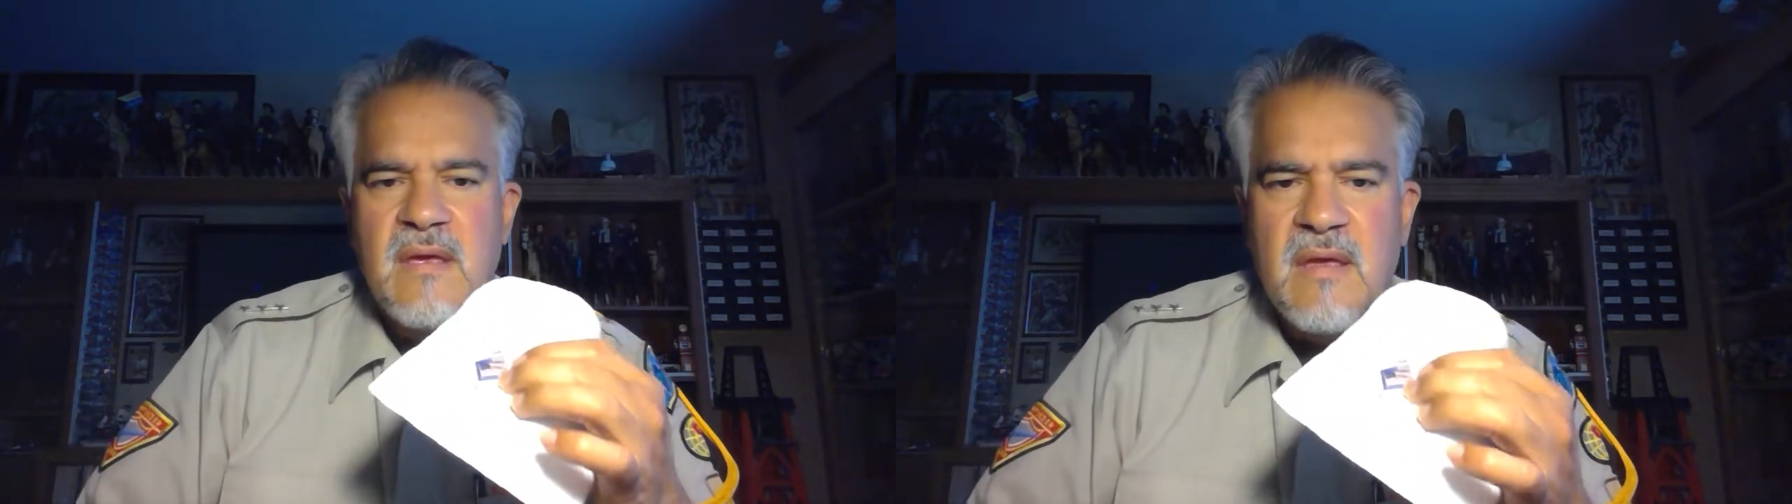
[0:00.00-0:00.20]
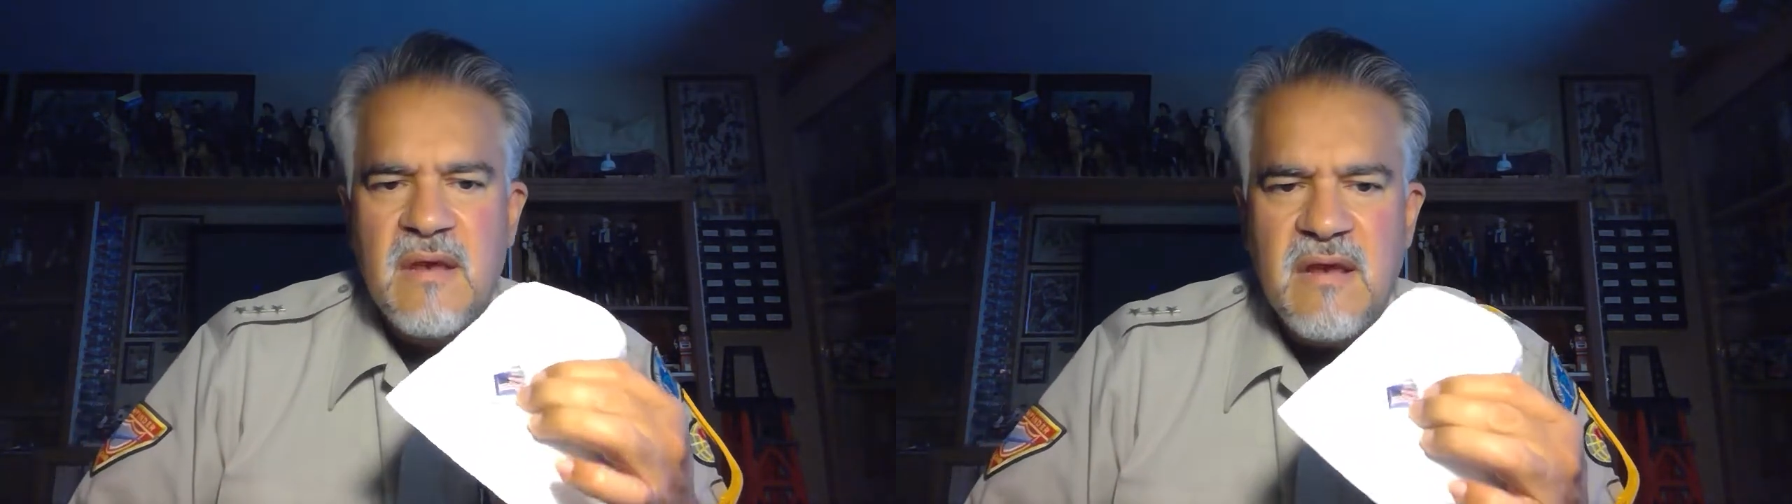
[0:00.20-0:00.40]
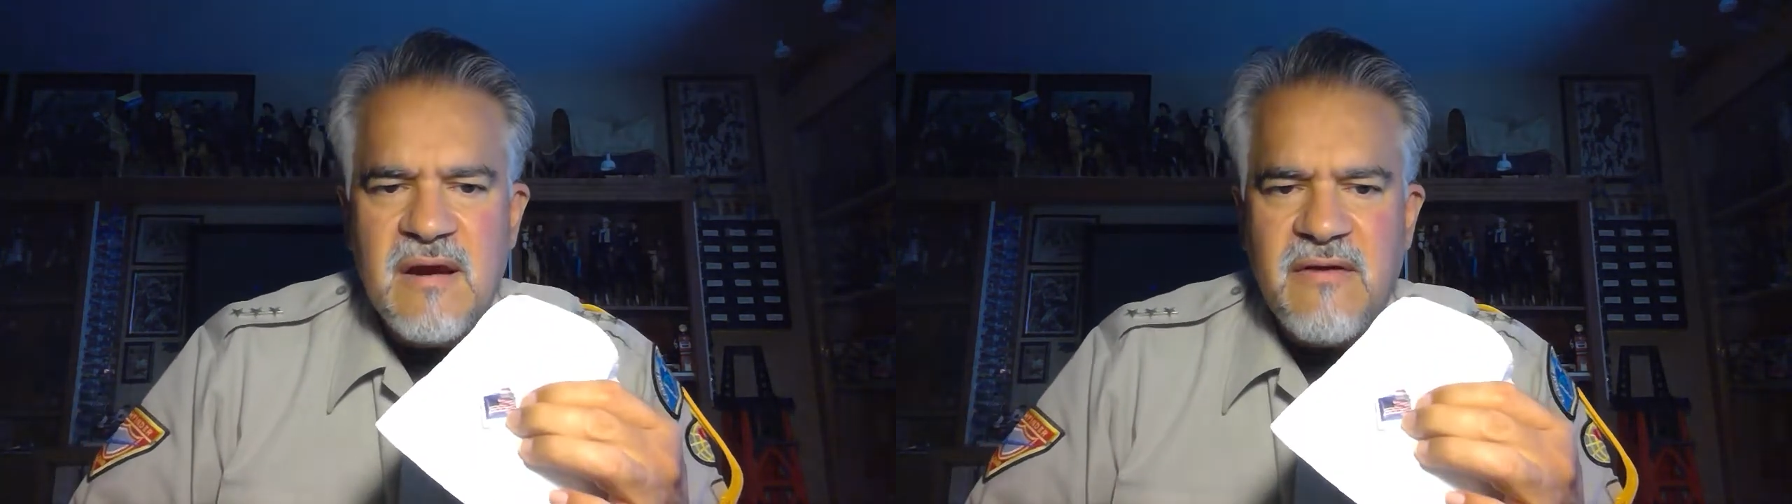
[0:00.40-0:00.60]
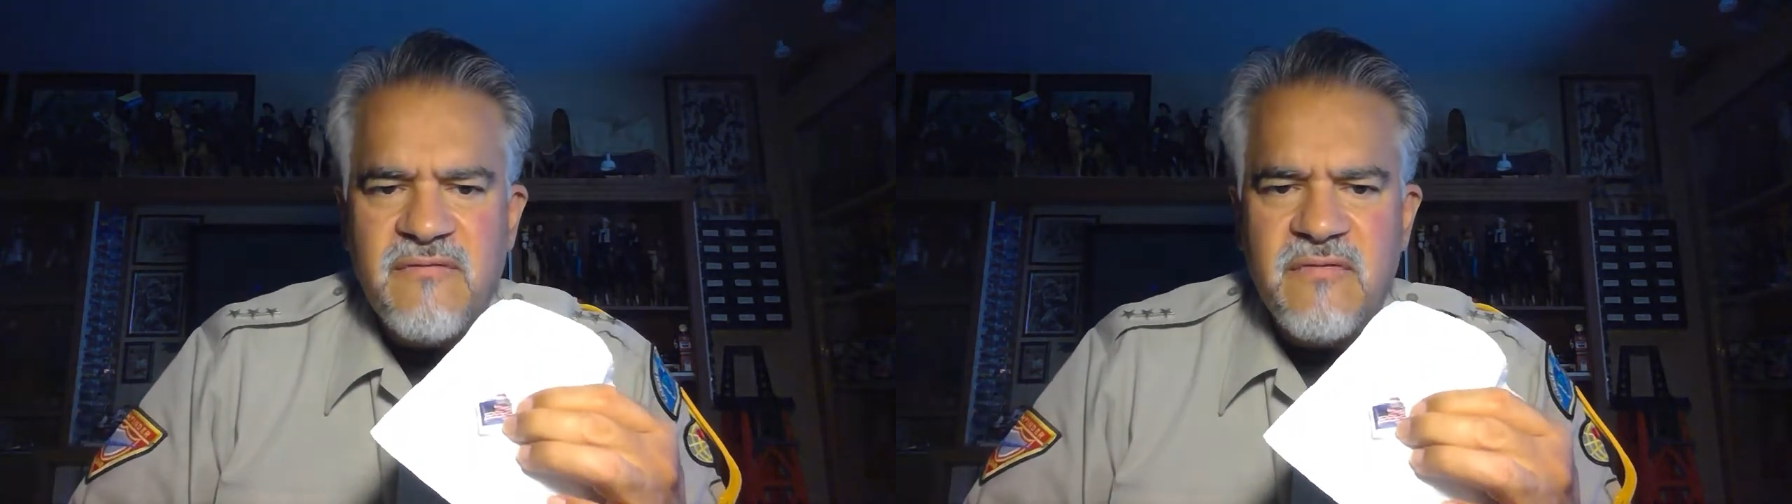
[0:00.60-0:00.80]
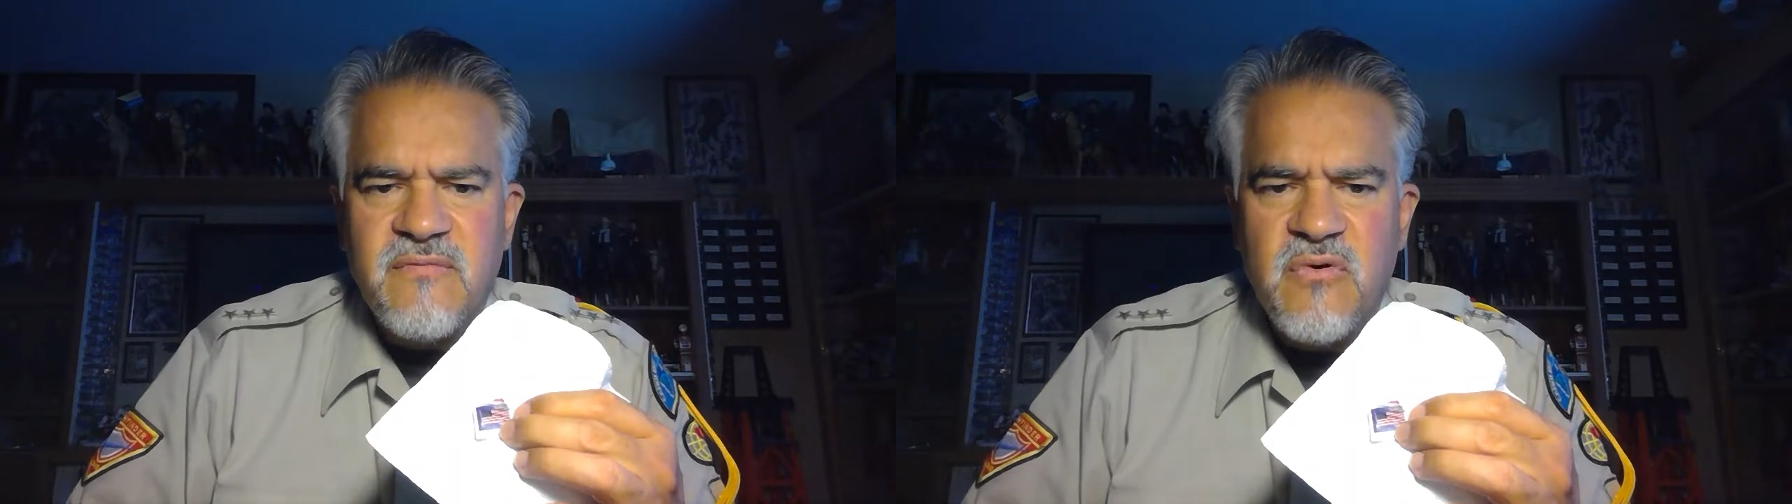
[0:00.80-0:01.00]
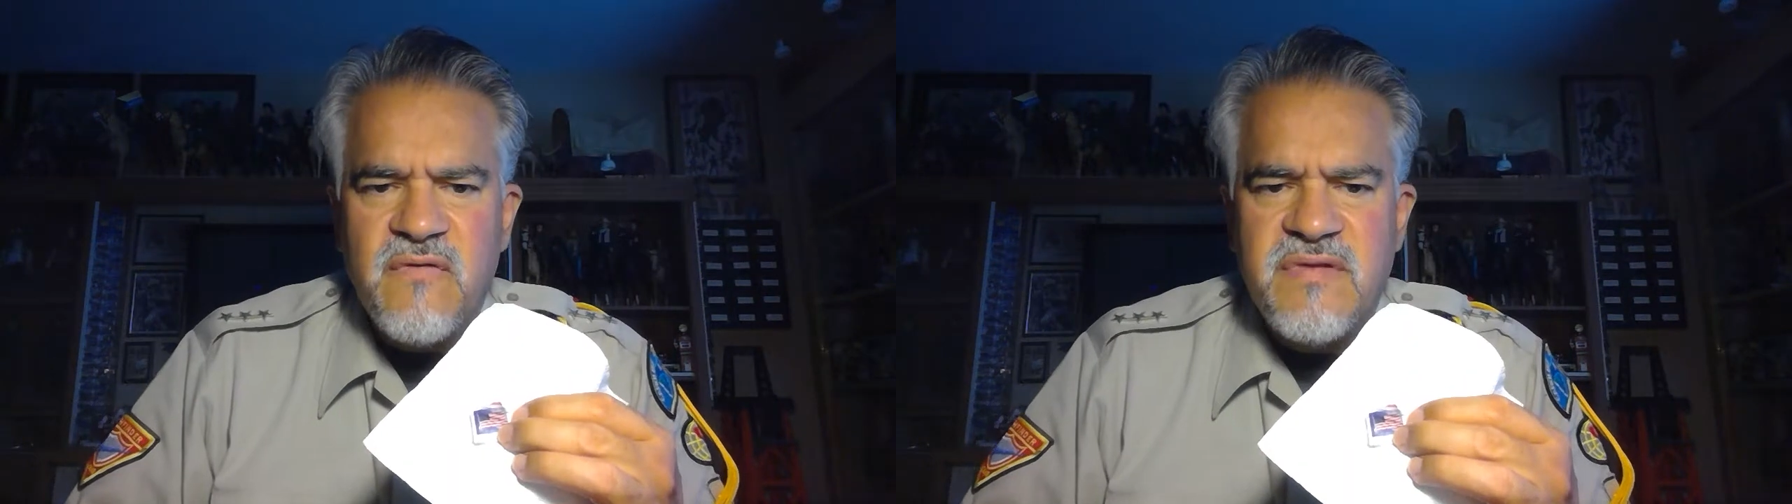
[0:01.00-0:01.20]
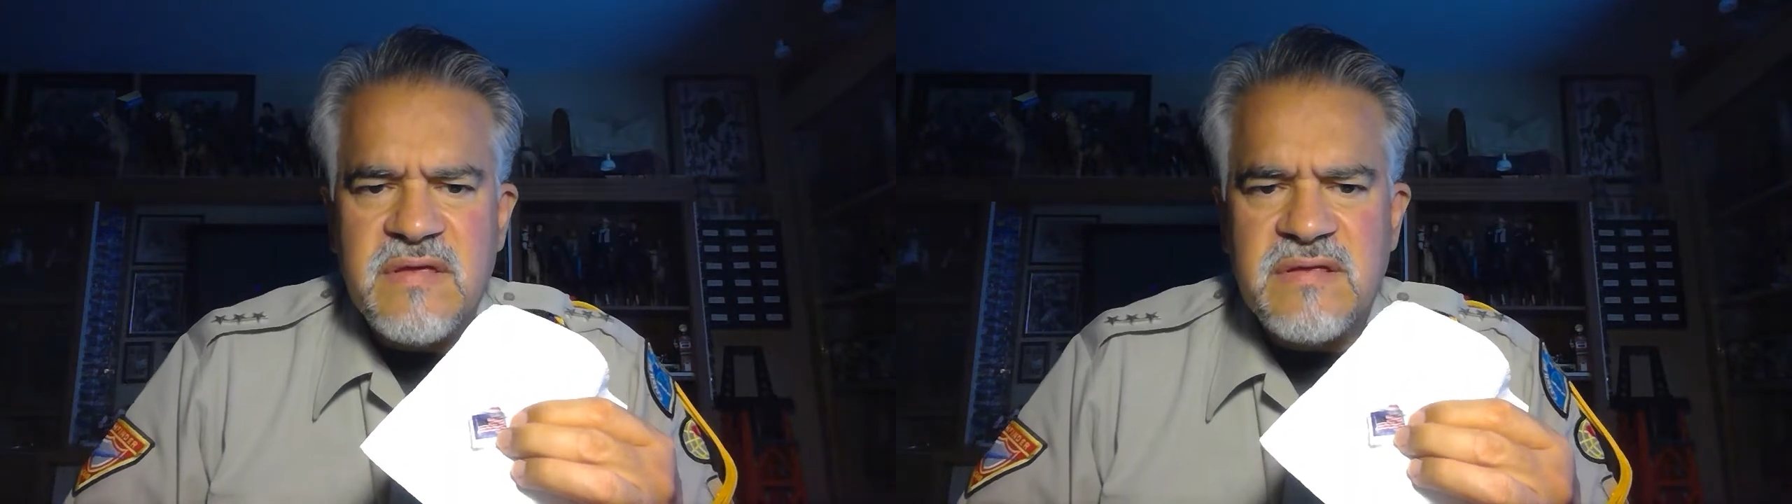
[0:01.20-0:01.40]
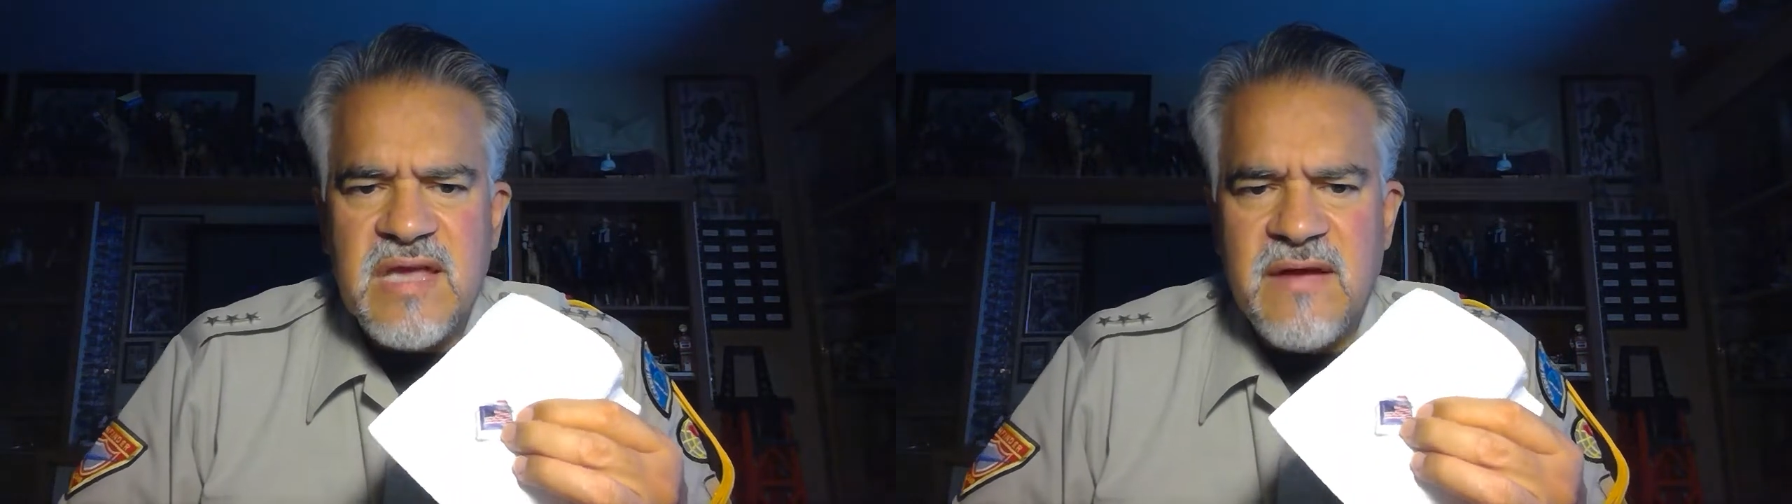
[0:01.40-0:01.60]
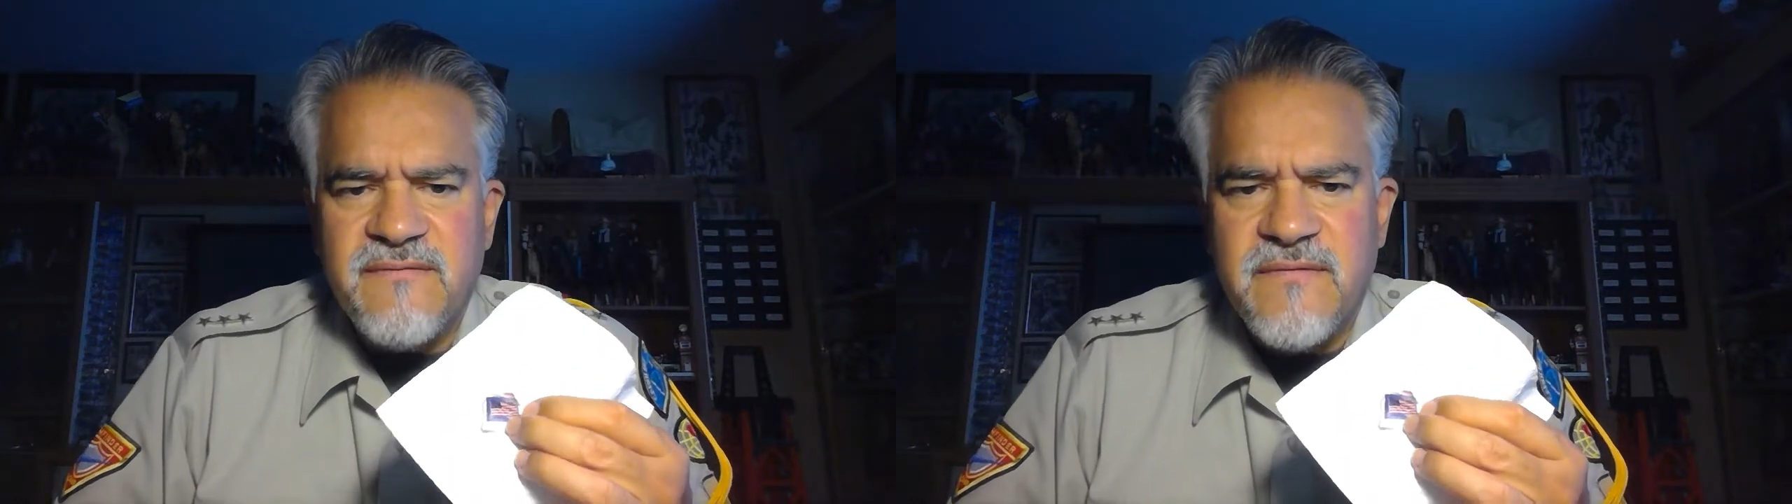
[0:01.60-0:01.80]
And here I've removed the stamp